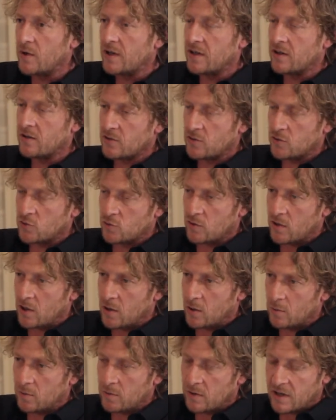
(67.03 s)
we can
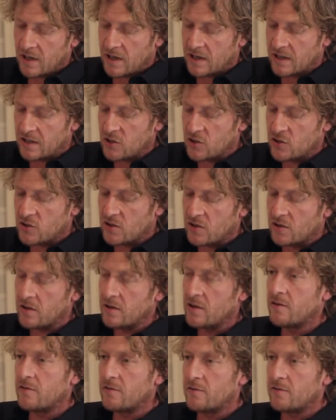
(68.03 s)
control ignition,